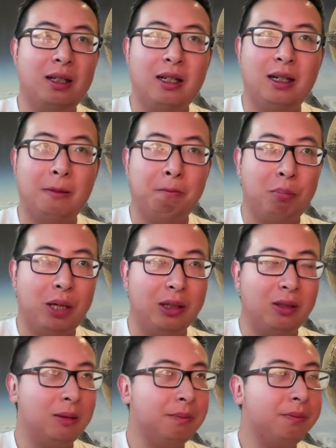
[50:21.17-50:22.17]

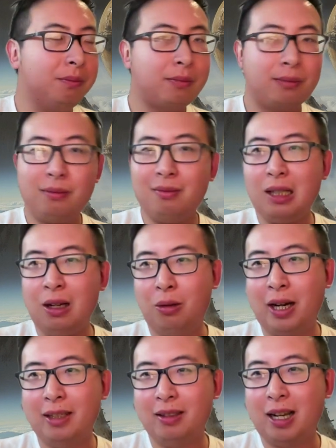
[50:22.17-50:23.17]
But
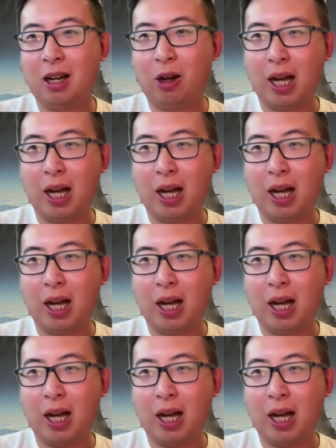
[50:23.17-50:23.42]
right now,